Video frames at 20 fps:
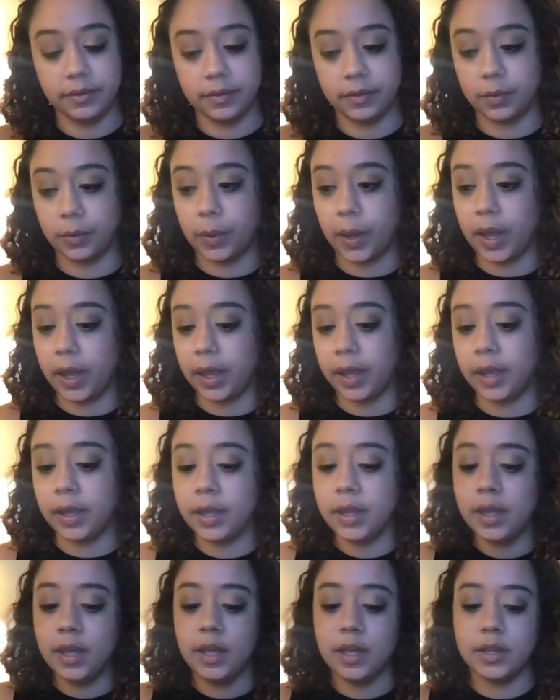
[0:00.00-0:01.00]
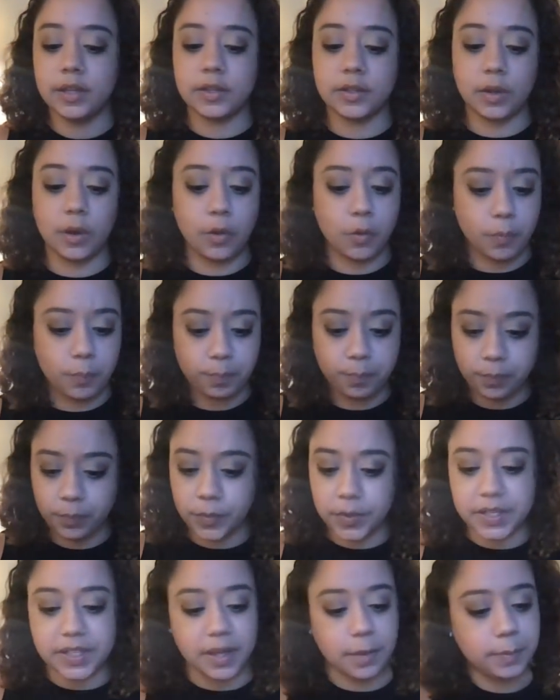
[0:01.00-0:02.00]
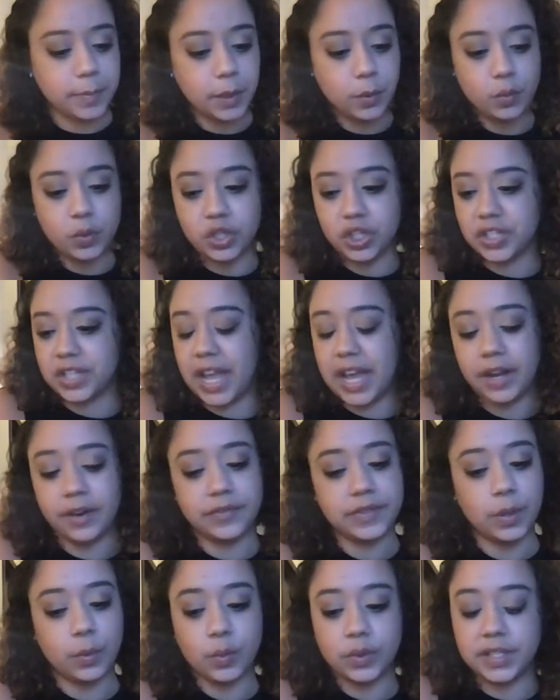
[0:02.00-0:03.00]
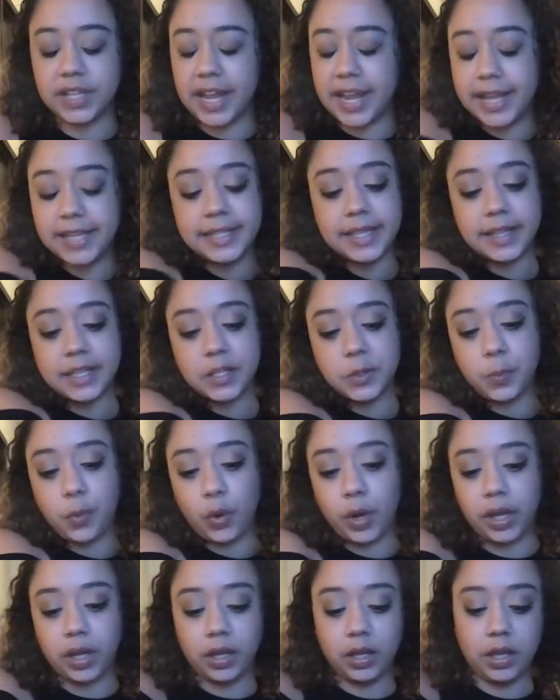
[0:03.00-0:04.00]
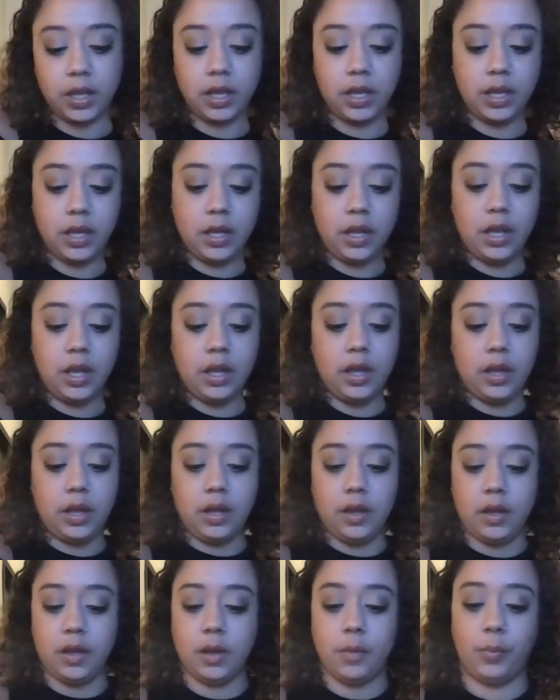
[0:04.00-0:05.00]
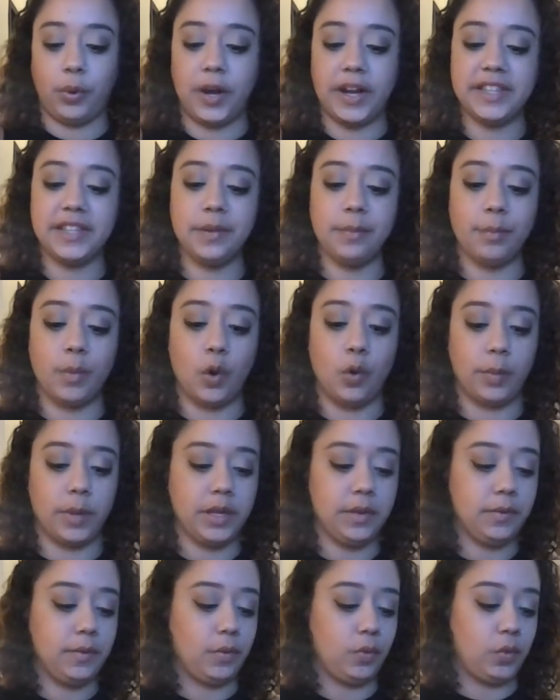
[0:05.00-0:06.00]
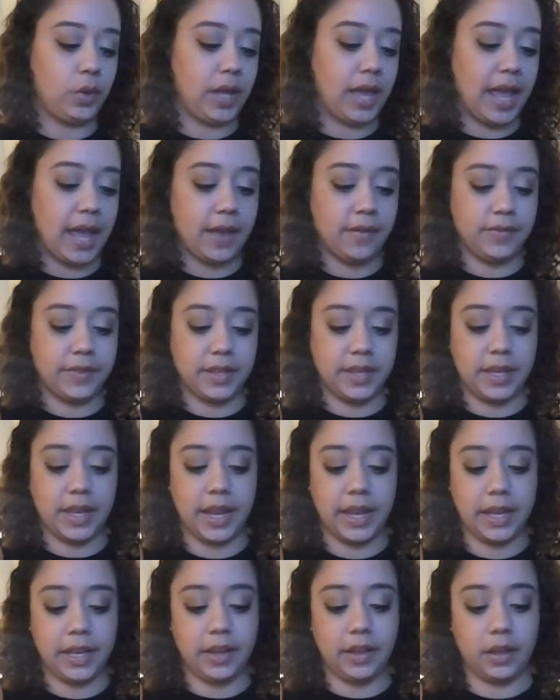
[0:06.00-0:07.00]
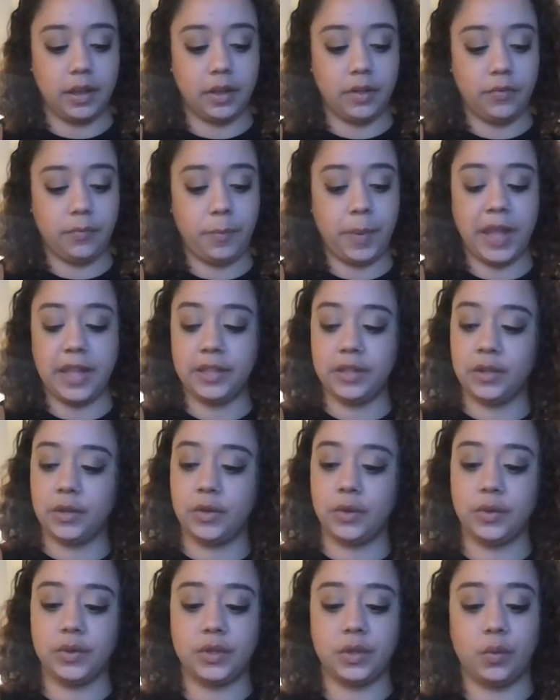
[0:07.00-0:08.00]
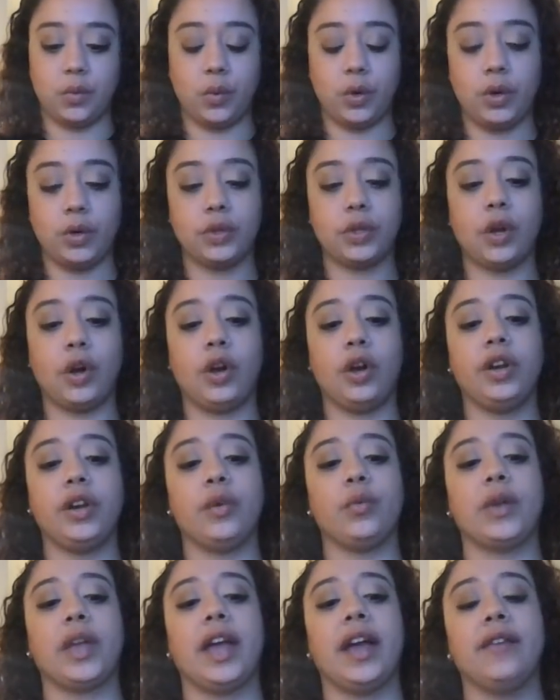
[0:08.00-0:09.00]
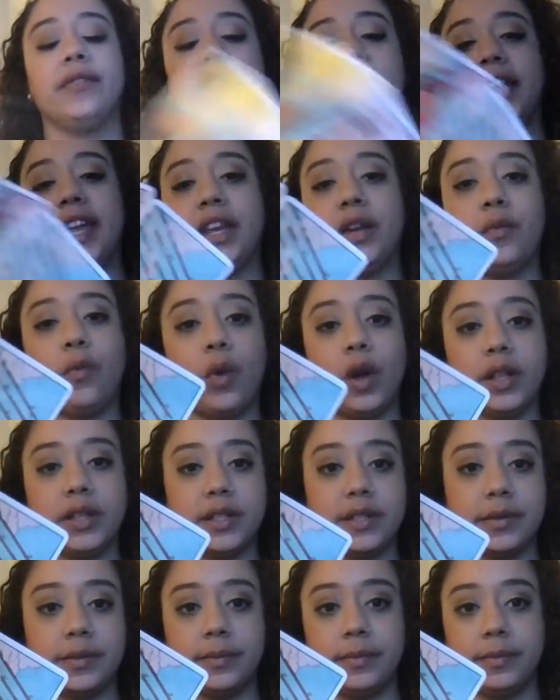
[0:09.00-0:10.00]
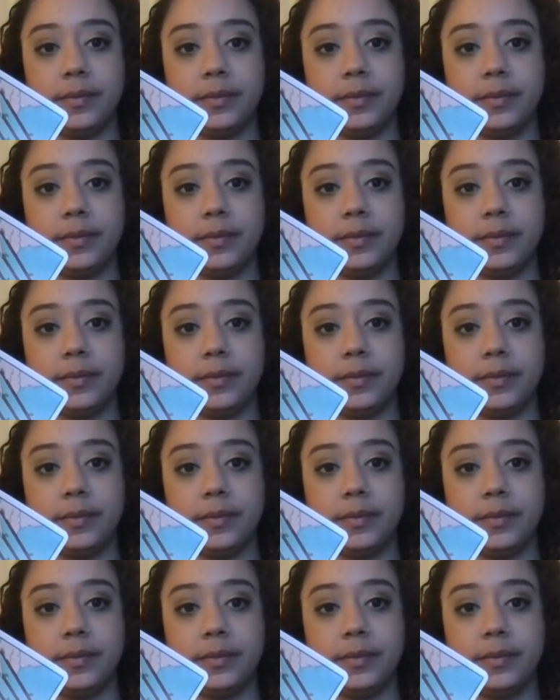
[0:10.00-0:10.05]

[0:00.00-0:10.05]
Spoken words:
Okay, so something was just out of someone's hands at this point. present moment, we have the Knight of Pentacles, the World card, and we have the Eight of Wands.